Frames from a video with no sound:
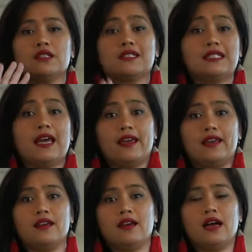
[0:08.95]

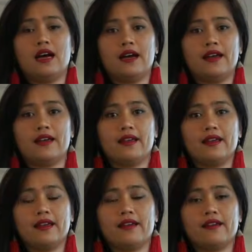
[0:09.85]
today
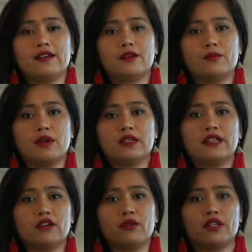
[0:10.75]
I am
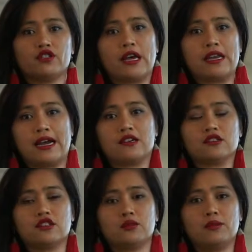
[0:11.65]
getting ready to head
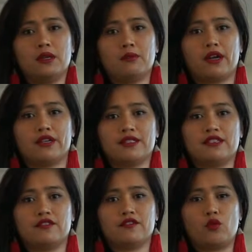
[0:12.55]
out to meet my
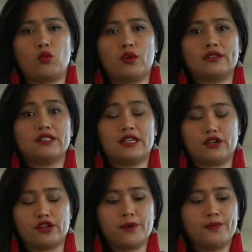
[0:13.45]
cousin for
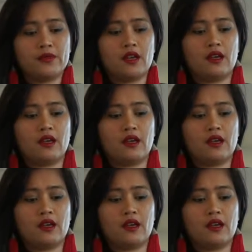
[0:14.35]
dinner,